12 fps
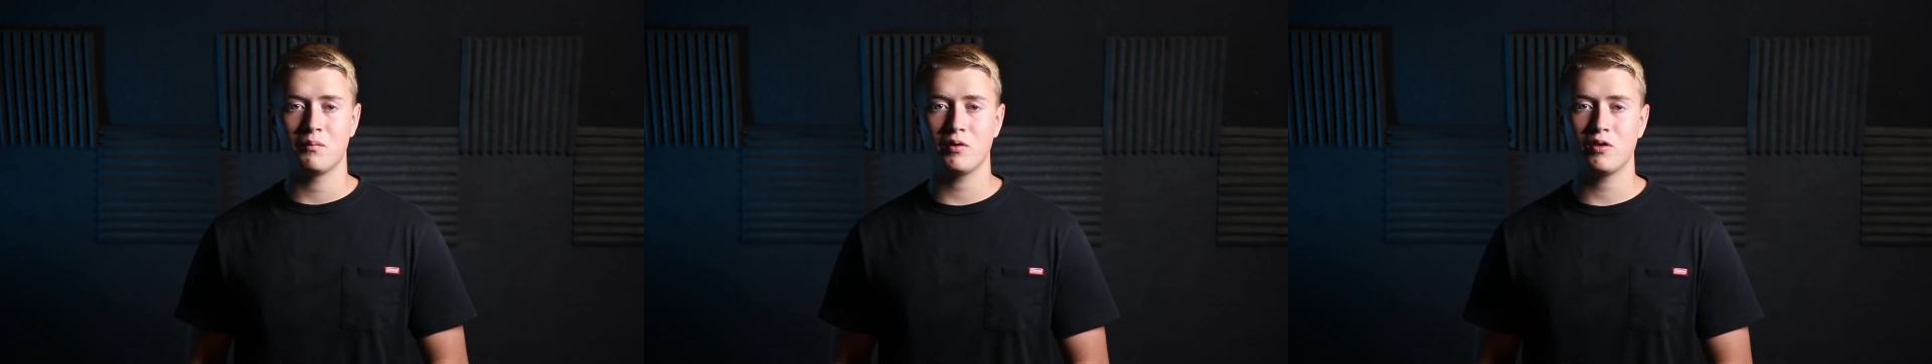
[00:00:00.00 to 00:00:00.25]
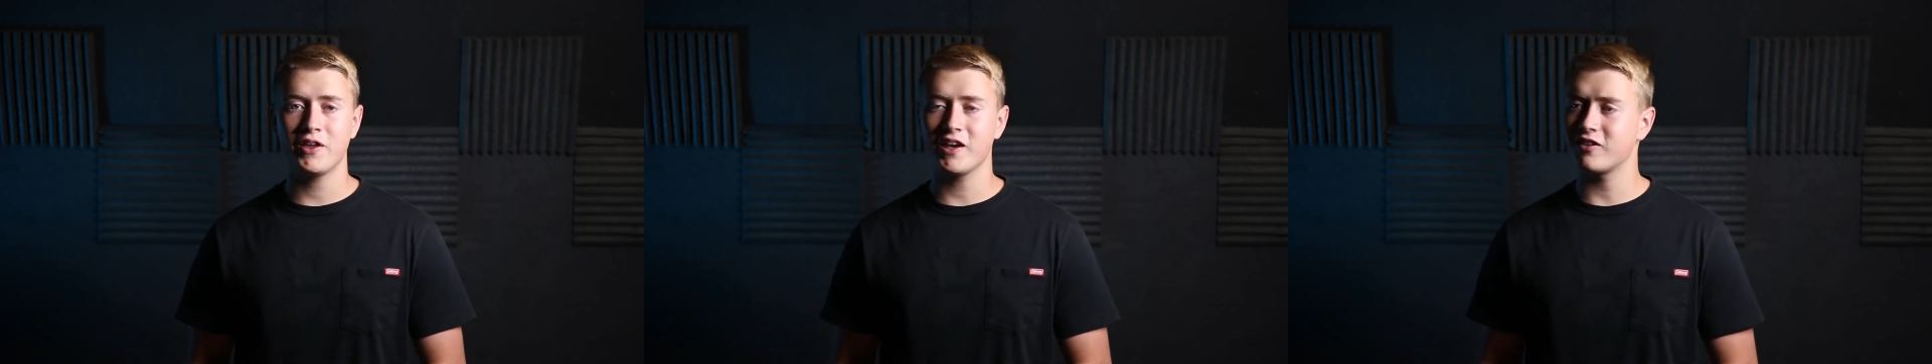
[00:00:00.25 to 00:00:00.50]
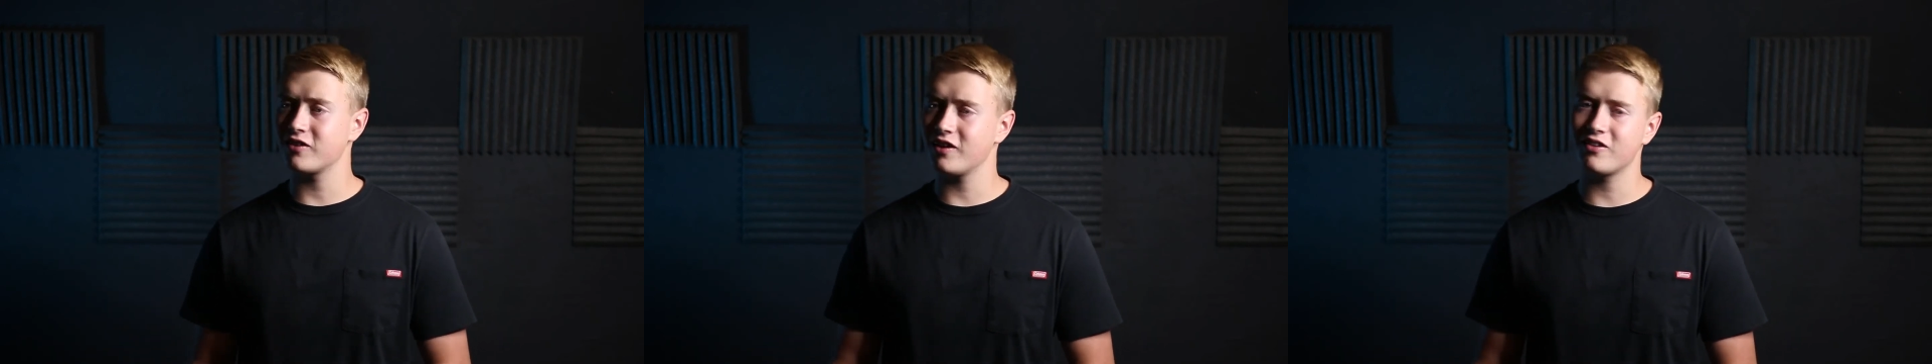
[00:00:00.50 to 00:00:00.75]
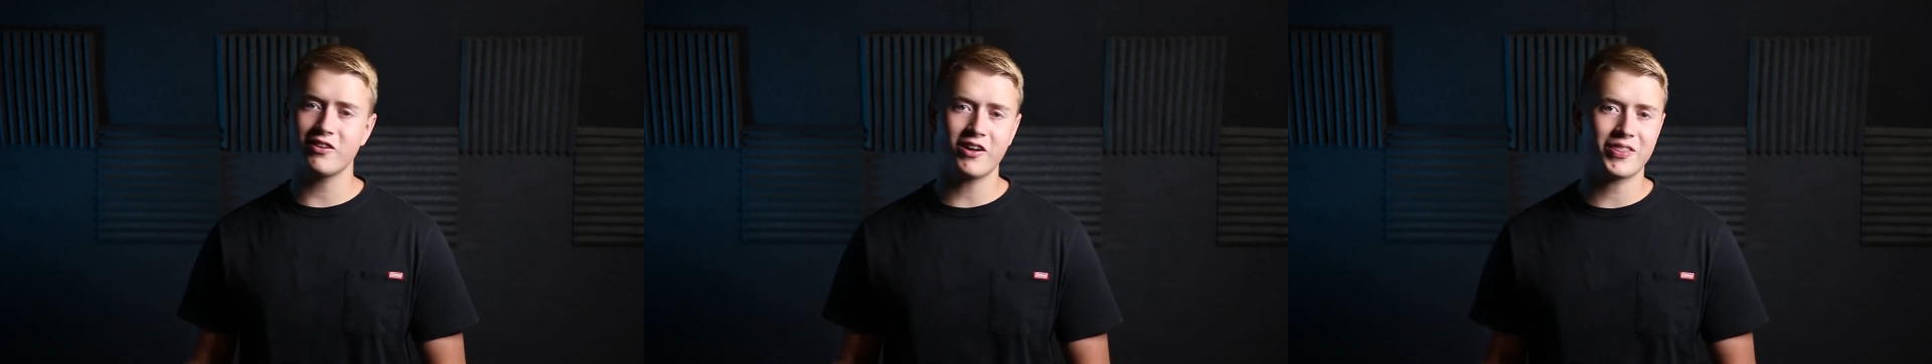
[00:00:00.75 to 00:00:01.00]
but you think
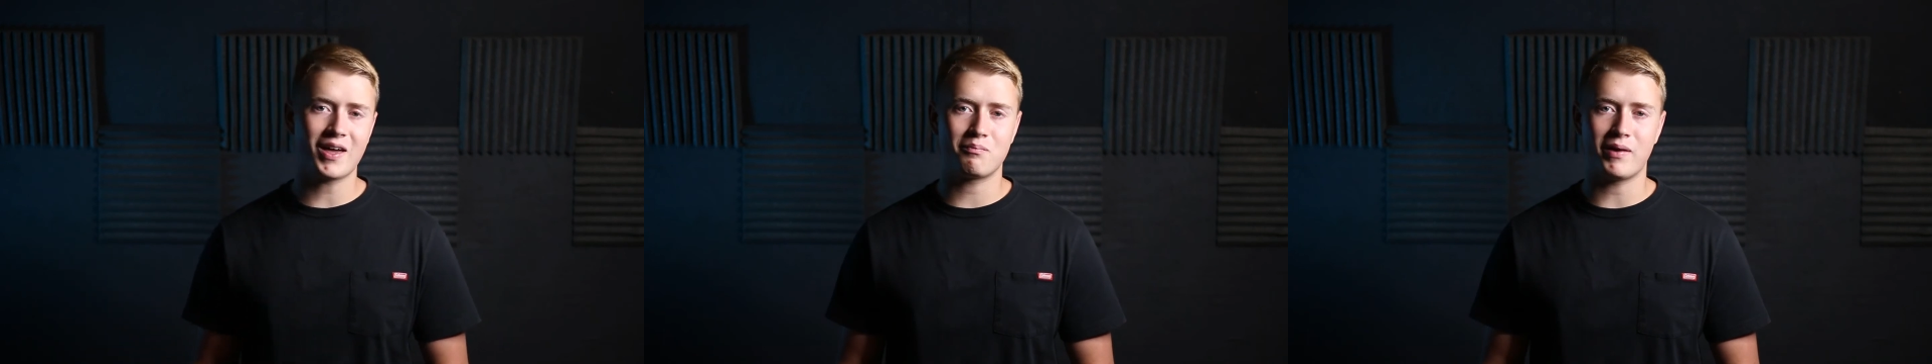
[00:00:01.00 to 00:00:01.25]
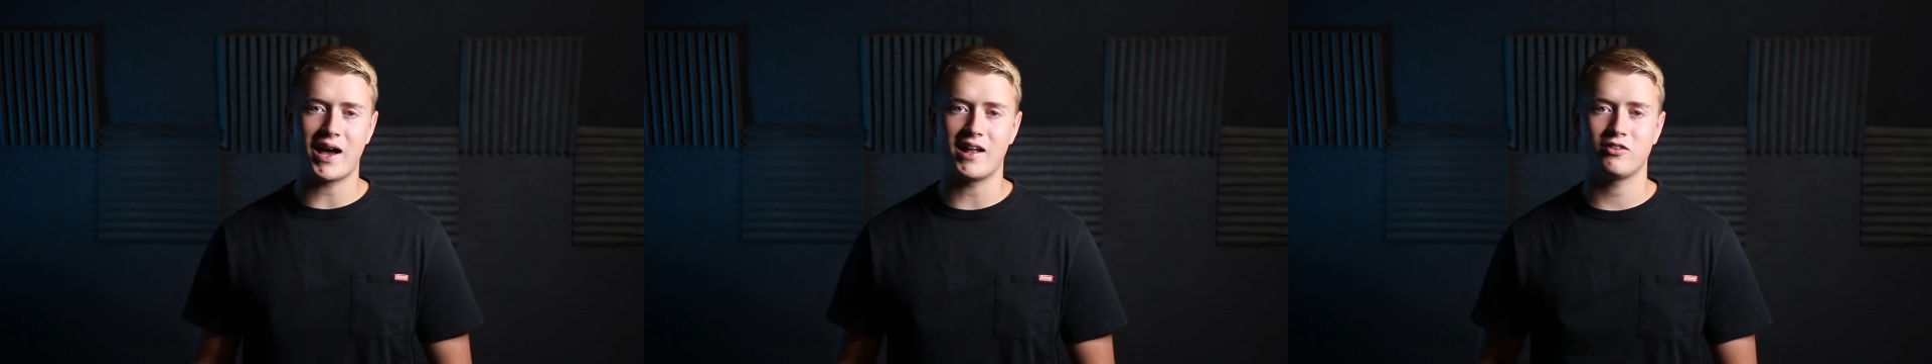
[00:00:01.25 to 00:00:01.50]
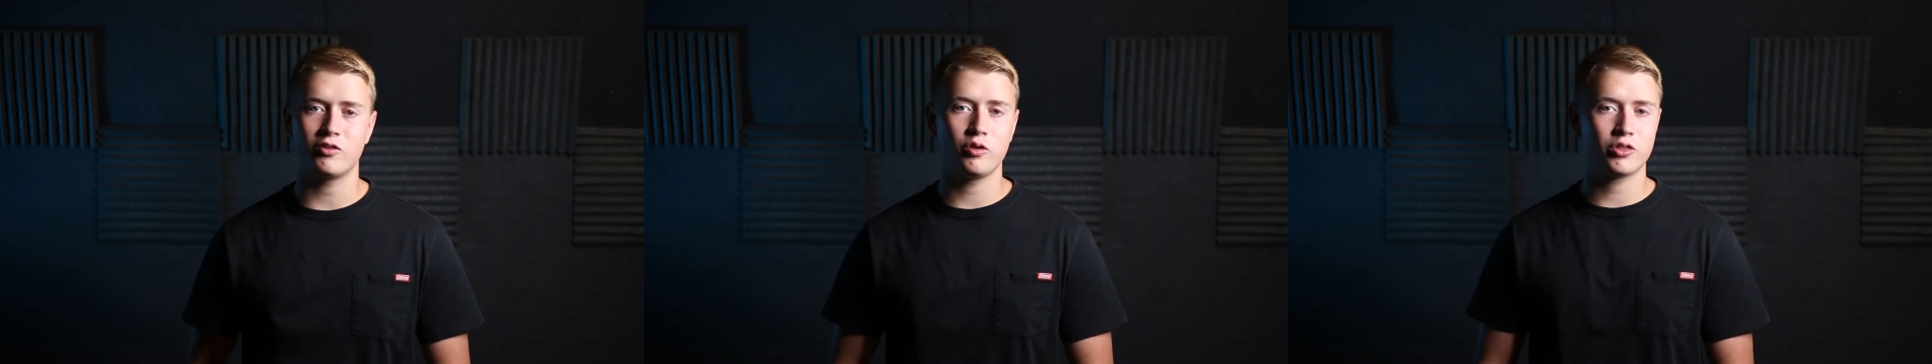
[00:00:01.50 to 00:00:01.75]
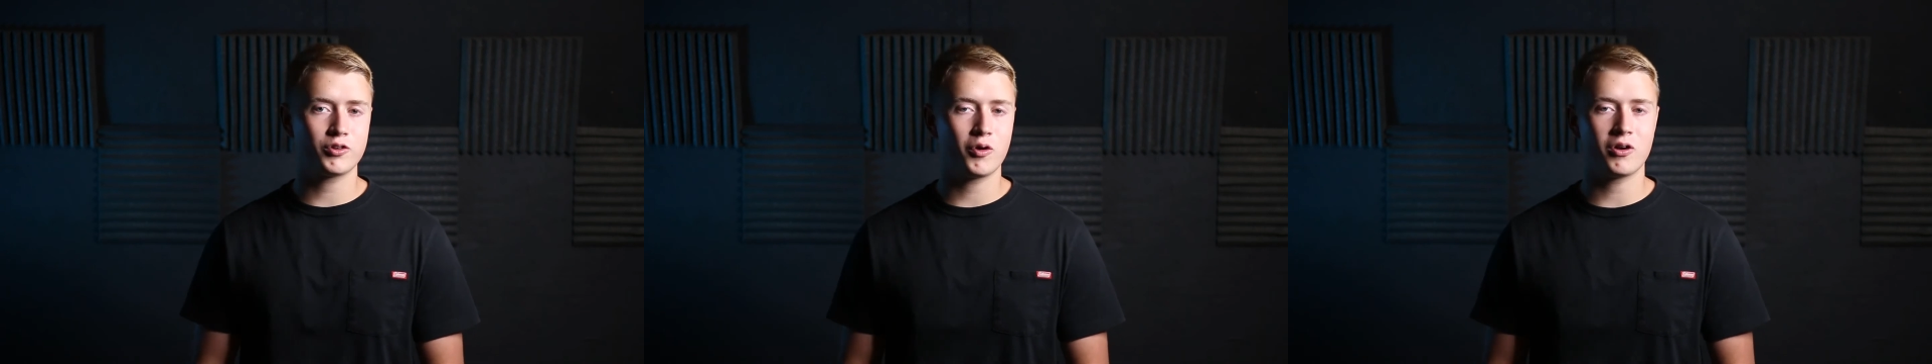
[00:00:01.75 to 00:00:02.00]
it's not that bad, so you
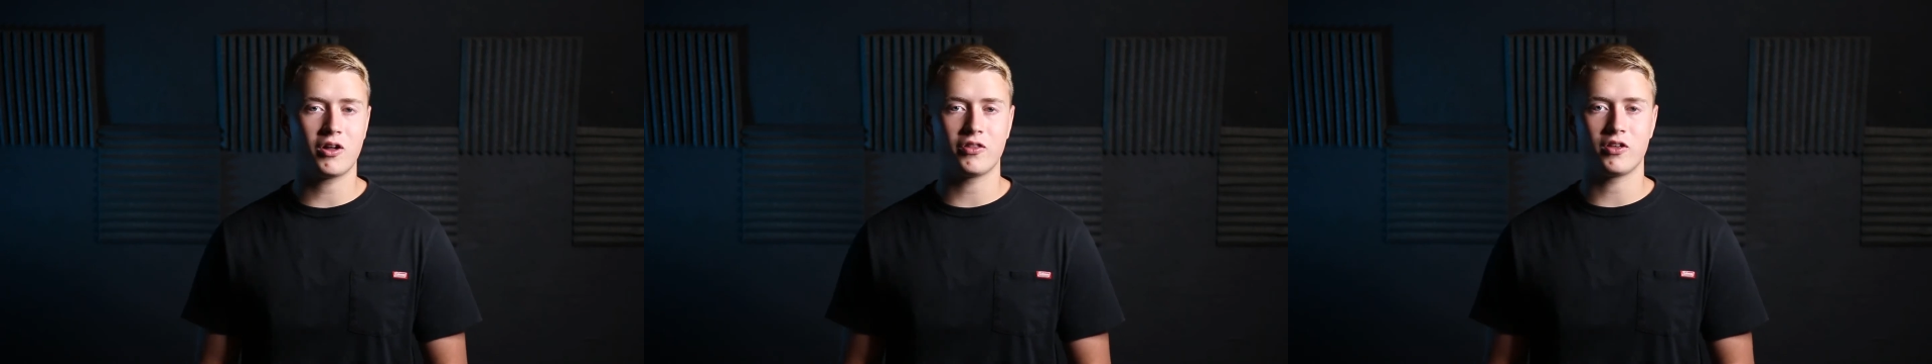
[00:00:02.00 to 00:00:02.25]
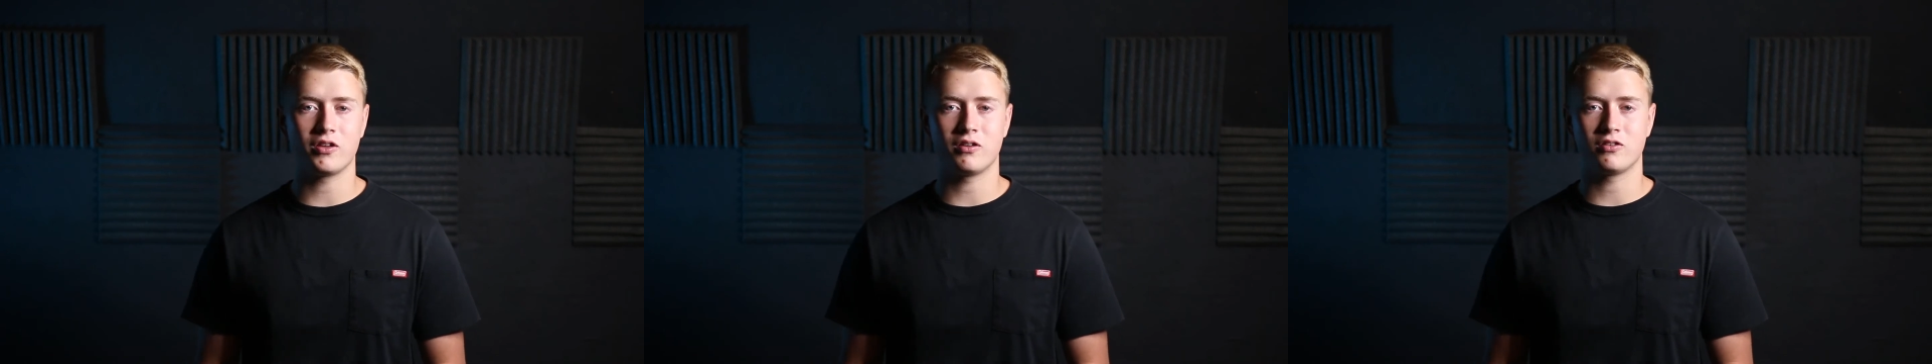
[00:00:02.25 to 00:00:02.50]
throw it on the